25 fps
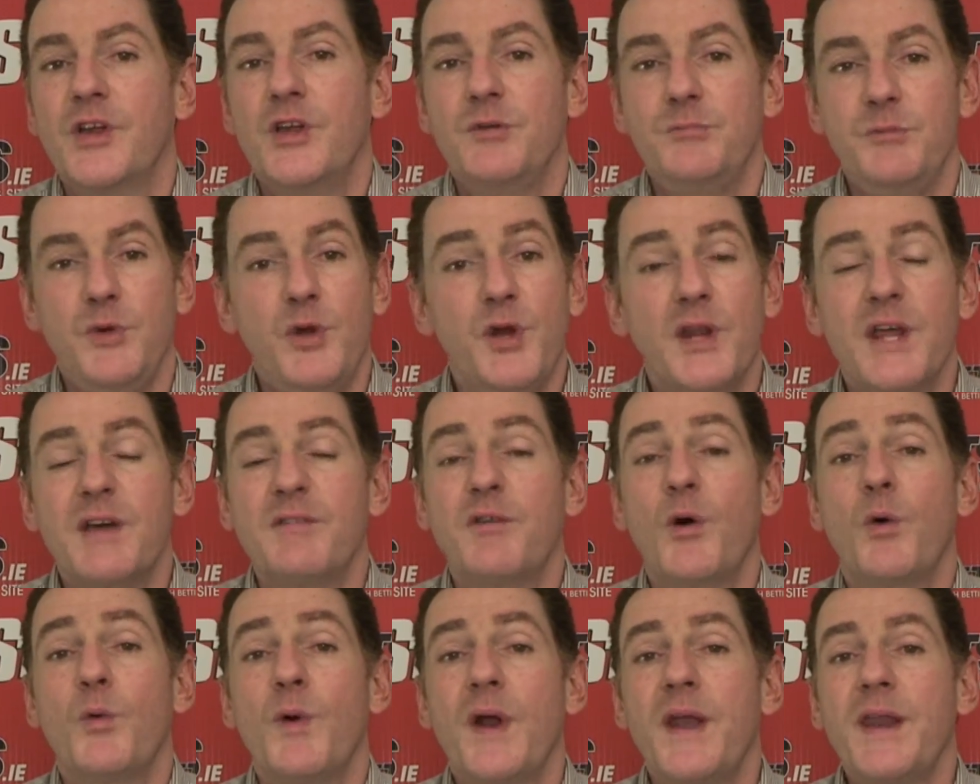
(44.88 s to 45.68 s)
Munich have
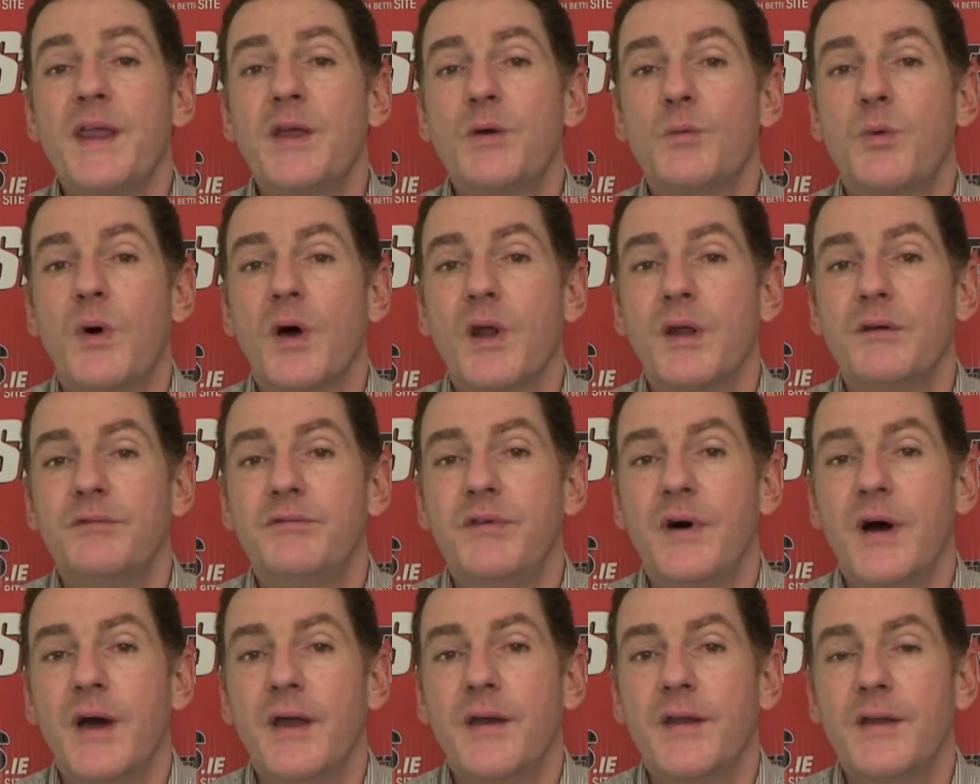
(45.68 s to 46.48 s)
already
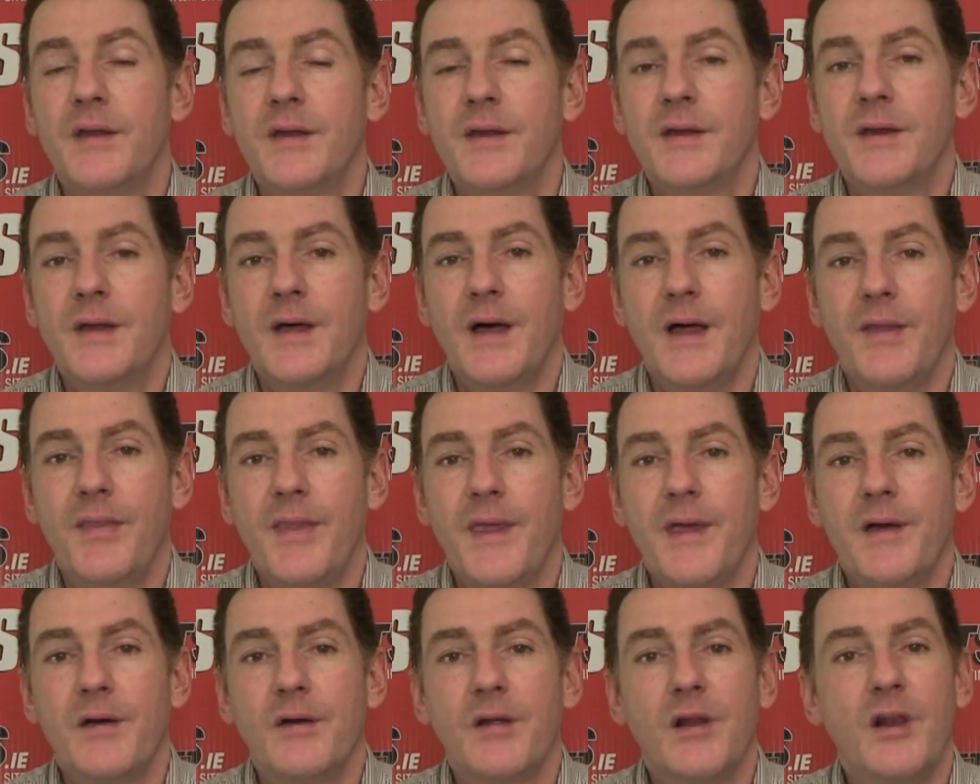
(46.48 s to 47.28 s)
qualified and
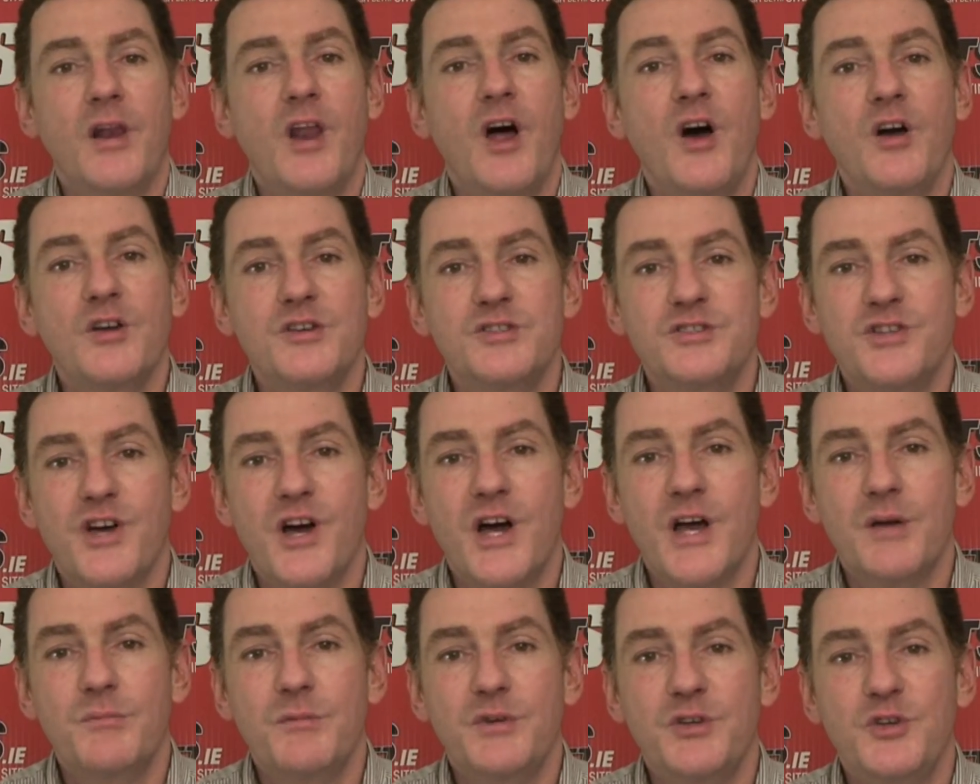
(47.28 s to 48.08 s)
they are a
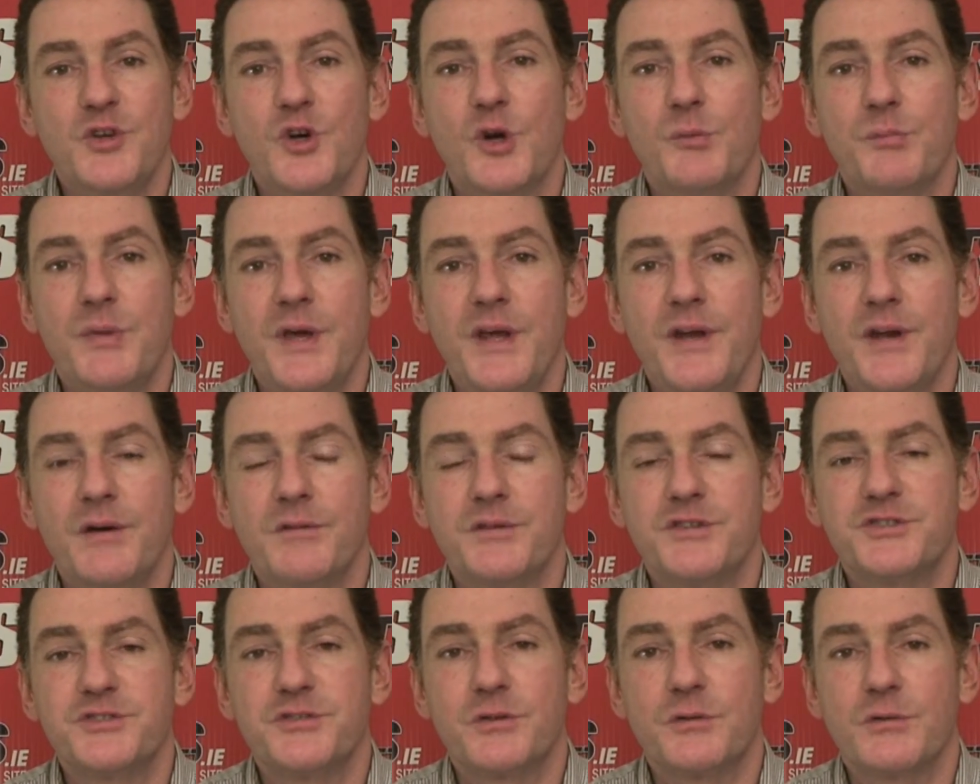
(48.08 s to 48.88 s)
long-time European
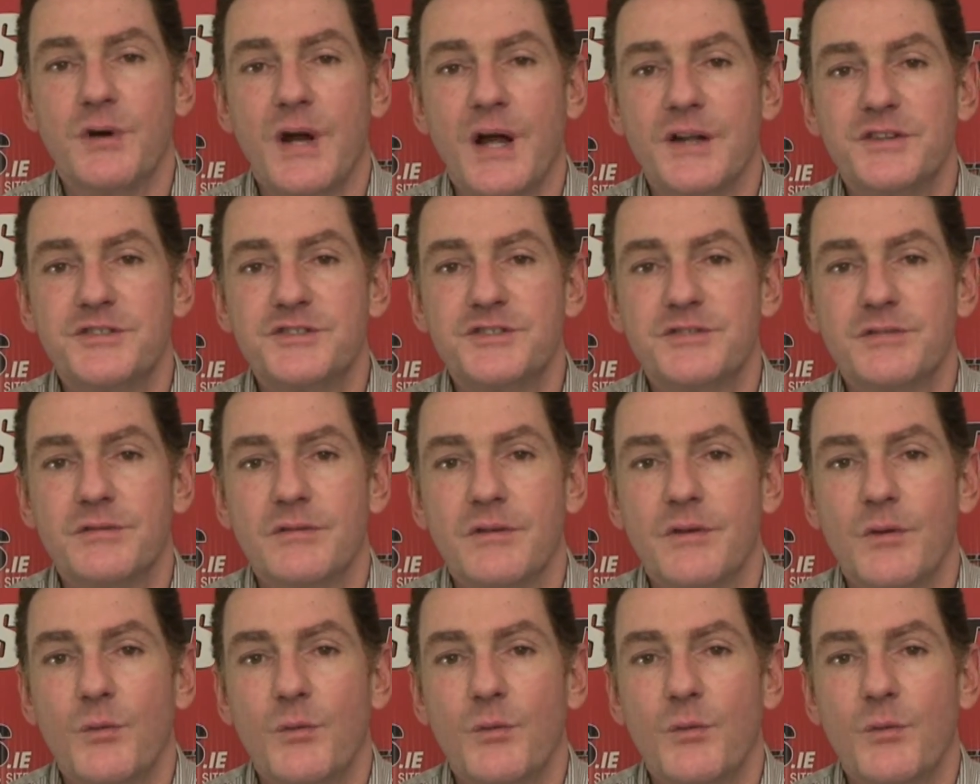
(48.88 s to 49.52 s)
aristocrats,